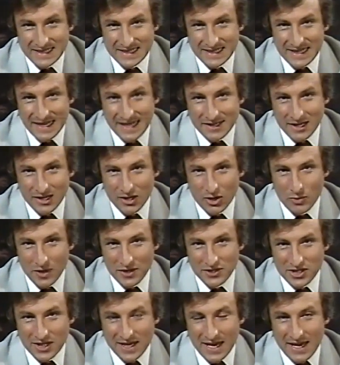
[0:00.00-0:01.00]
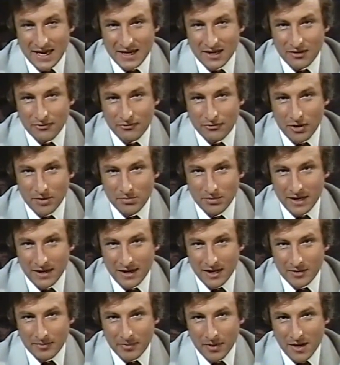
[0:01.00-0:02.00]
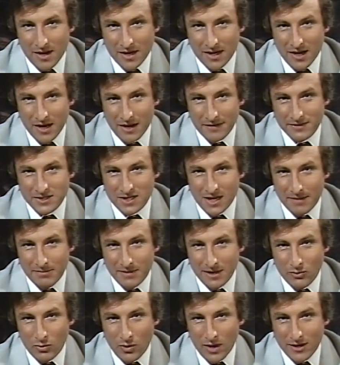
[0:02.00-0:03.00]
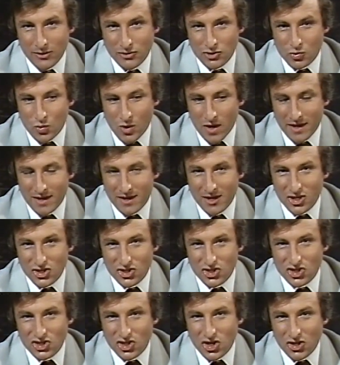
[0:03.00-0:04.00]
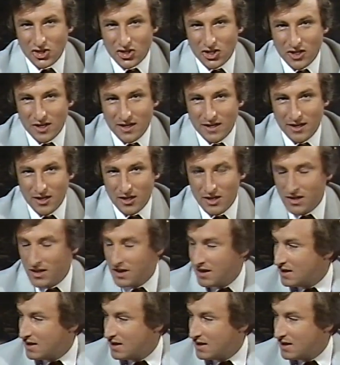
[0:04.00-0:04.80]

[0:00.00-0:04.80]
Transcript: And a low once again from Ninian Park. Half-time then Wales 1, Scotland 0.